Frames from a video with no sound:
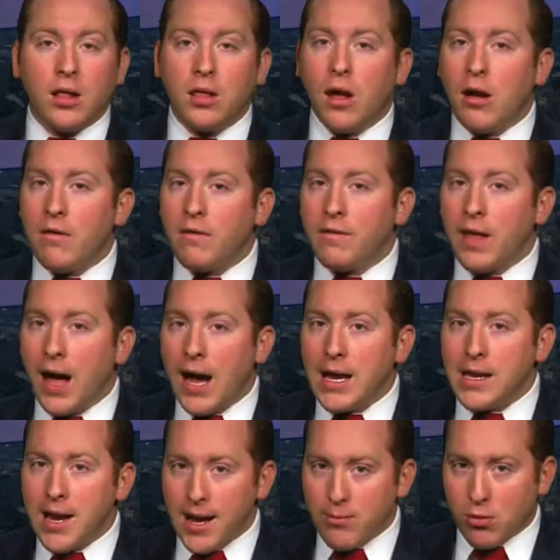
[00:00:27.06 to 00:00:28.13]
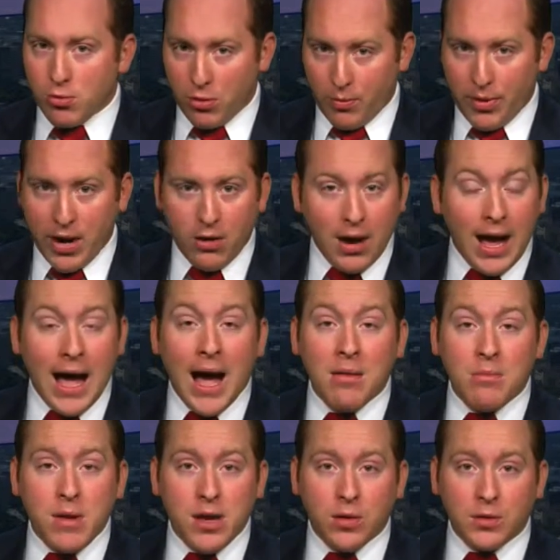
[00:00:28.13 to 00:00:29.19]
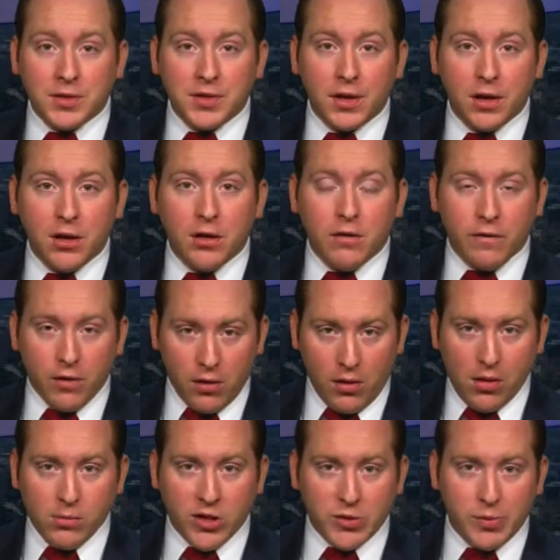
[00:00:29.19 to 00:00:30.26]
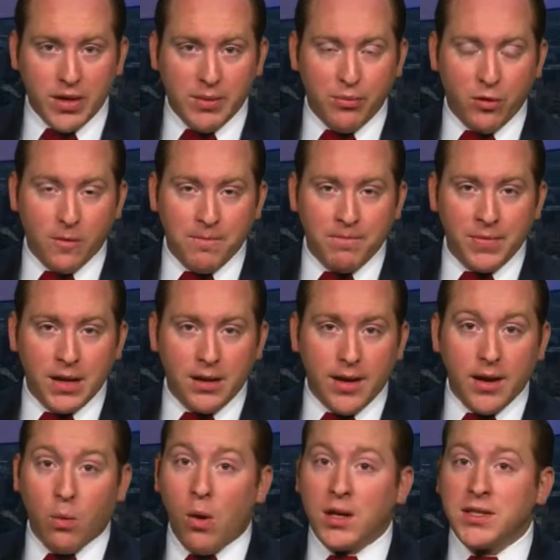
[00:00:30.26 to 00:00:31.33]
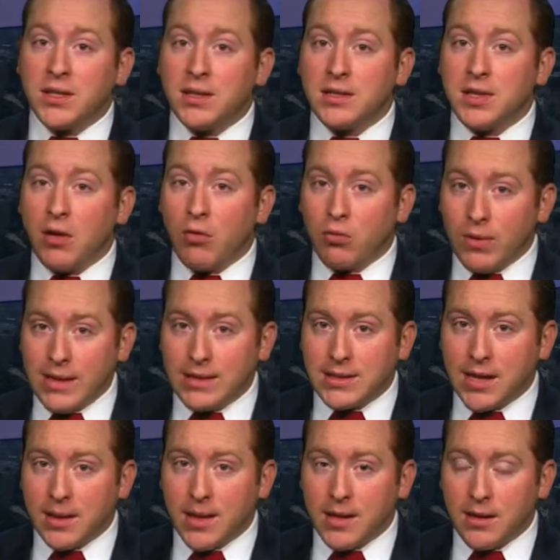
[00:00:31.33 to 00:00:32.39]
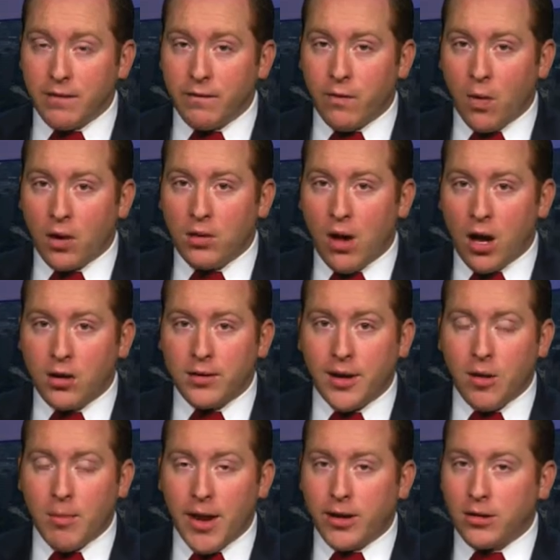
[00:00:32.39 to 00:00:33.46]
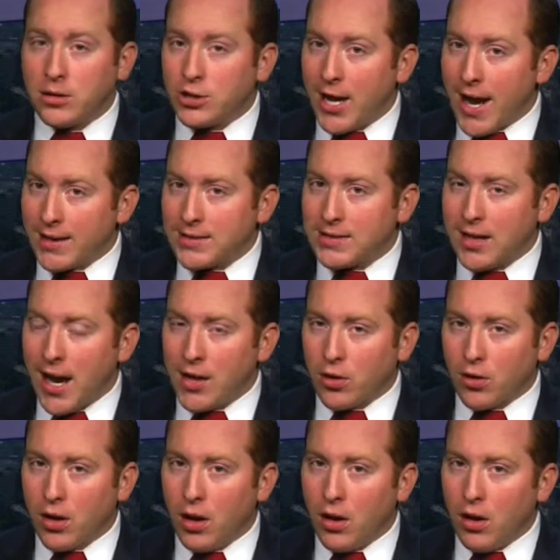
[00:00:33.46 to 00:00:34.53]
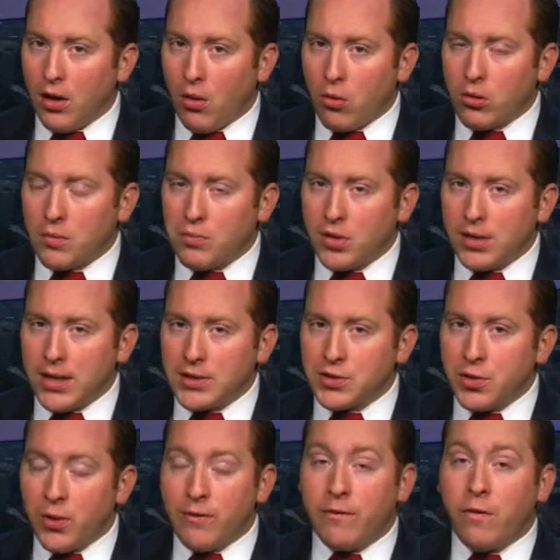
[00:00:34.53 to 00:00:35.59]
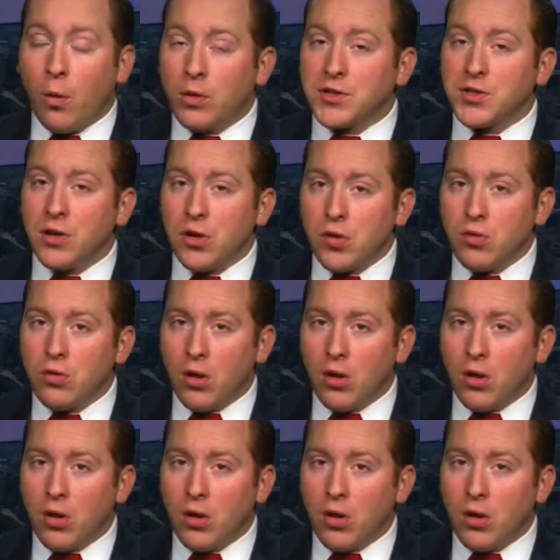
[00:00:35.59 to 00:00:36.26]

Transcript: Love Thy Neighbor prepare hot meals for homeless people. And it wasn't until recently that Fort Lauderdale Mayor Jack Seiler ordered police to enforce a new